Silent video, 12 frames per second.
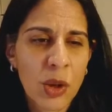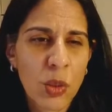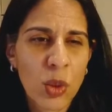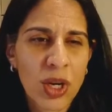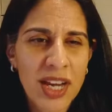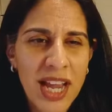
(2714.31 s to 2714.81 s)

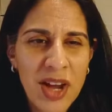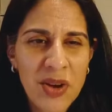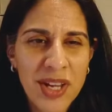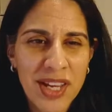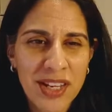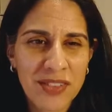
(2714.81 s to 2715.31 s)
We're now
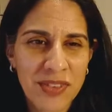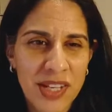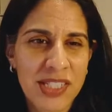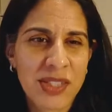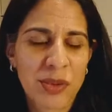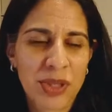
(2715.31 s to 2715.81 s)
getting
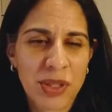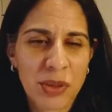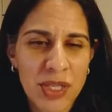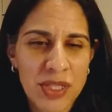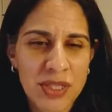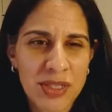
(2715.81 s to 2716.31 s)
faced with the
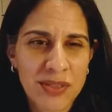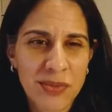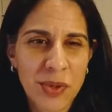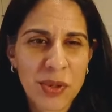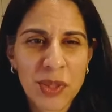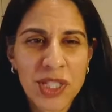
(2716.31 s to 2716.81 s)
question is
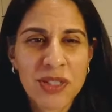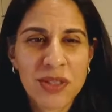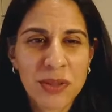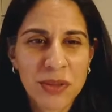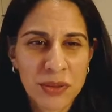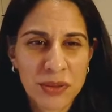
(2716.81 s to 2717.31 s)
what do we
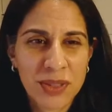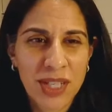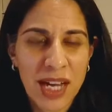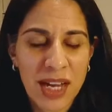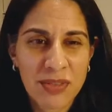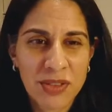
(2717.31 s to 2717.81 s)
do
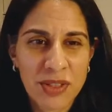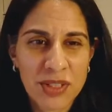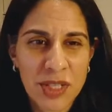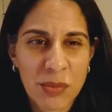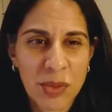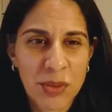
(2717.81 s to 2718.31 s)
after
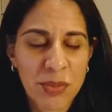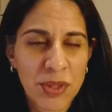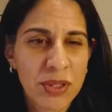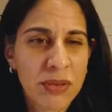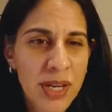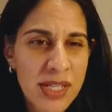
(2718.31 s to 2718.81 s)
someone
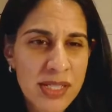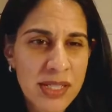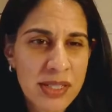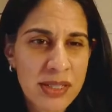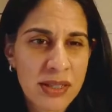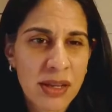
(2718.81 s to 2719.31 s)

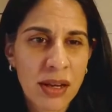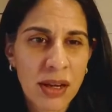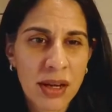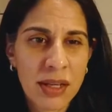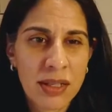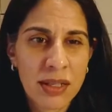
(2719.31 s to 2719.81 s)
progresses
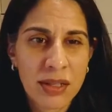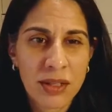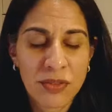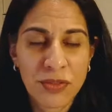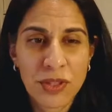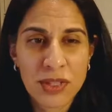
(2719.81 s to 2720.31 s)
on
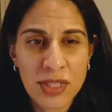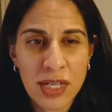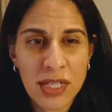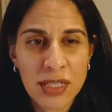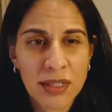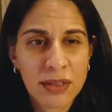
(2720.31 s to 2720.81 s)
their first
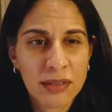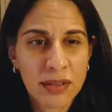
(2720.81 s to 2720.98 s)
line